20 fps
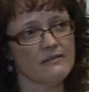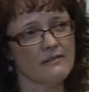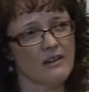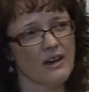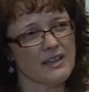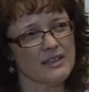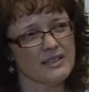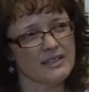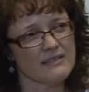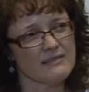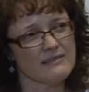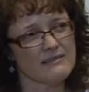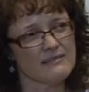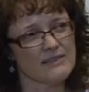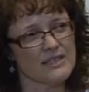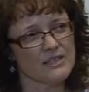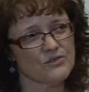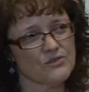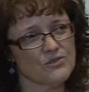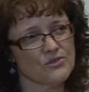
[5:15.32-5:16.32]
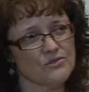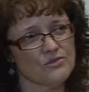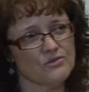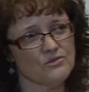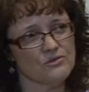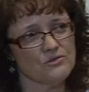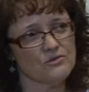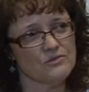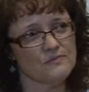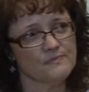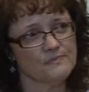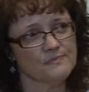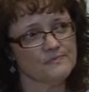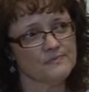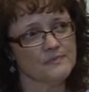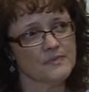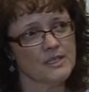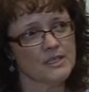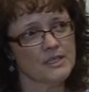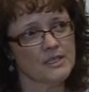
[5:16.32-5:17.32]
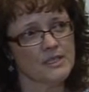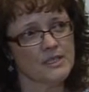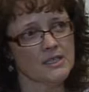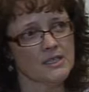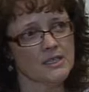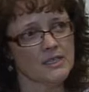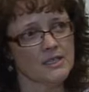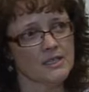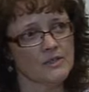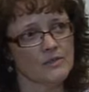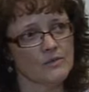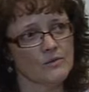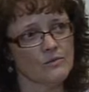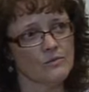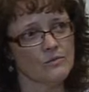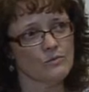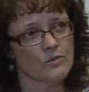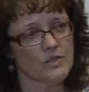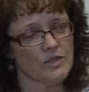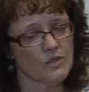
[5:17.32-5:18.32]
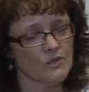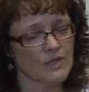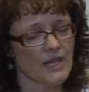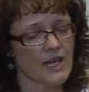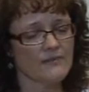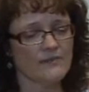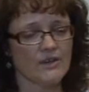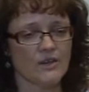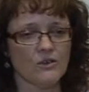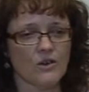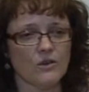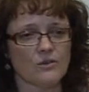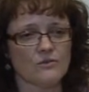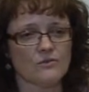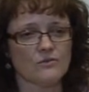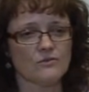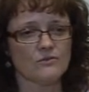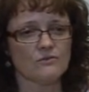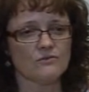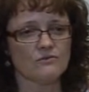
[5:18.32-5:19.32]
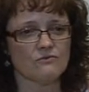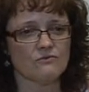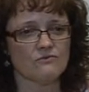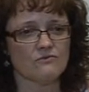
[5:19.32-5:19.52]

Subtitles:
I think too, we all have our own